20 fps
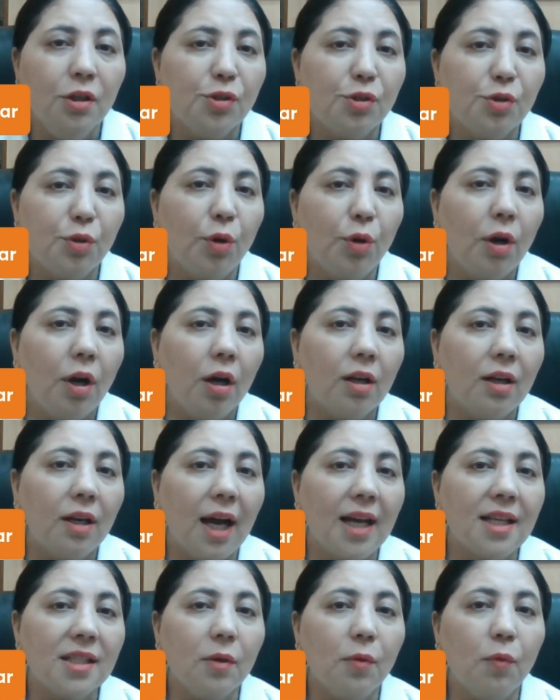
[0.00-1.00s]
So a
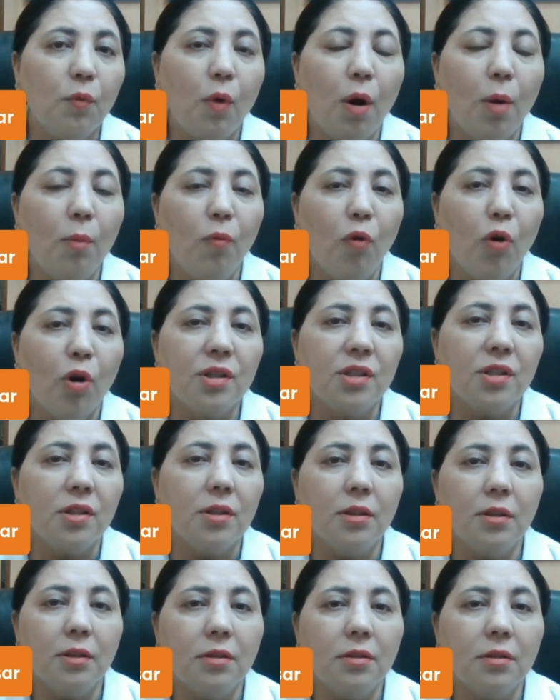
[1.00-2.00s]
glass of warm water,
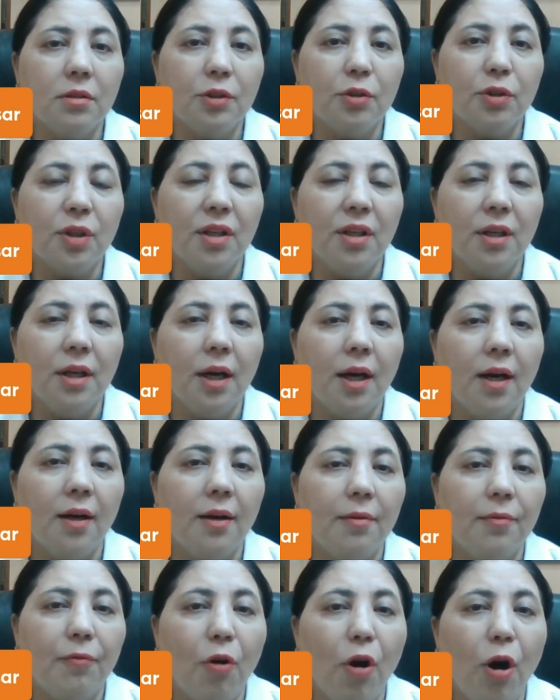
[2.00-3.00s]
you can
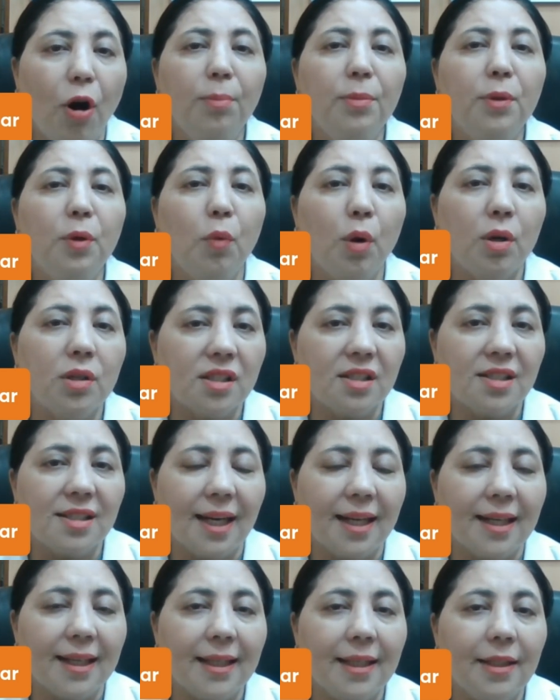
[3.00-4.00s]
warm the water
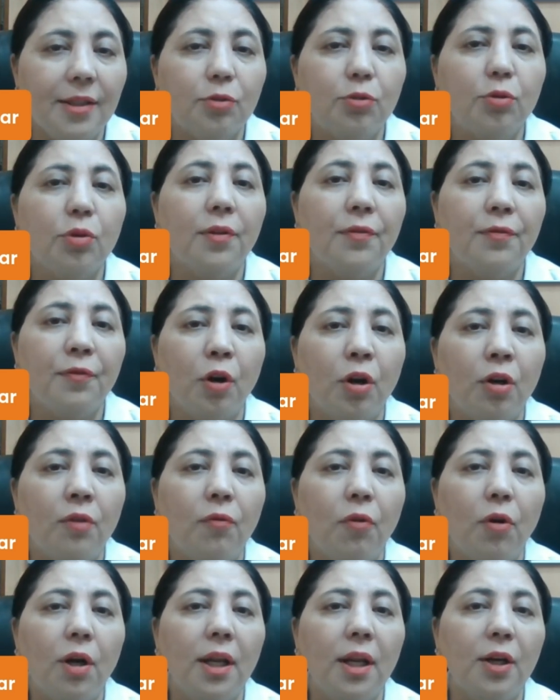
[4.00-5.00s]
slightly, if not
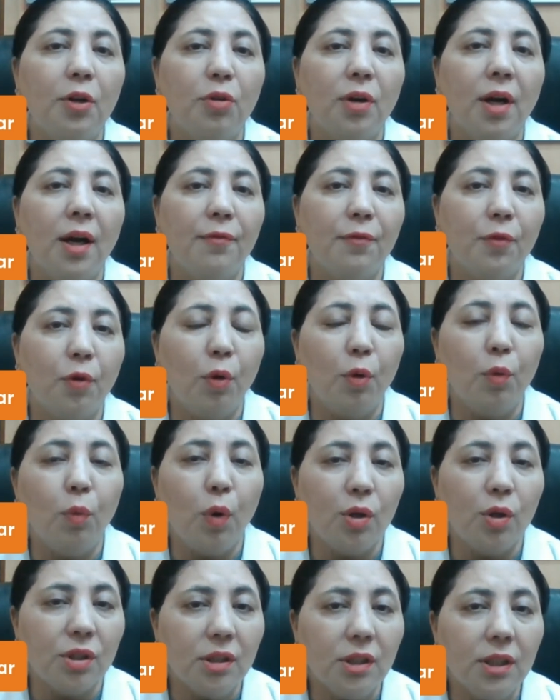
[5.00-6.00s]
wanting to have cold
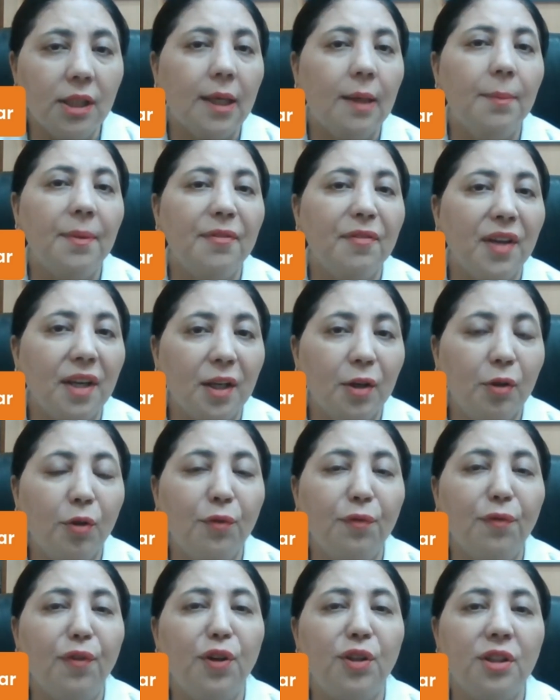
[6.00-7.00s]
water. It will be very
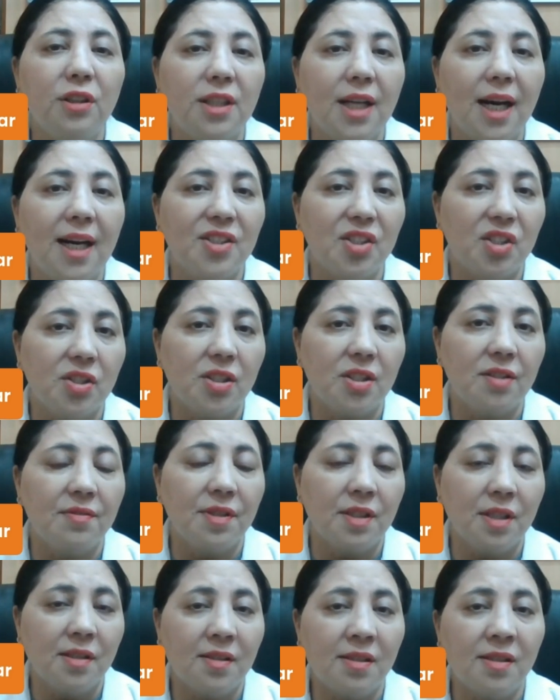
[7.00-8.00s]
good for the digestive
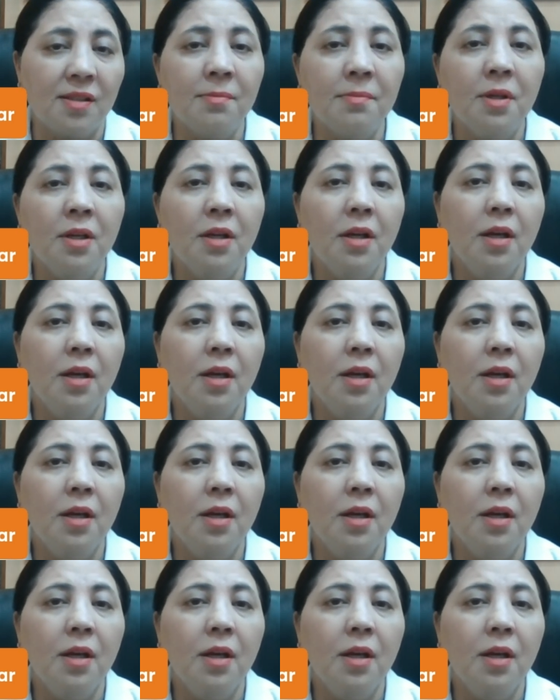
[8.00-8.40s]
system.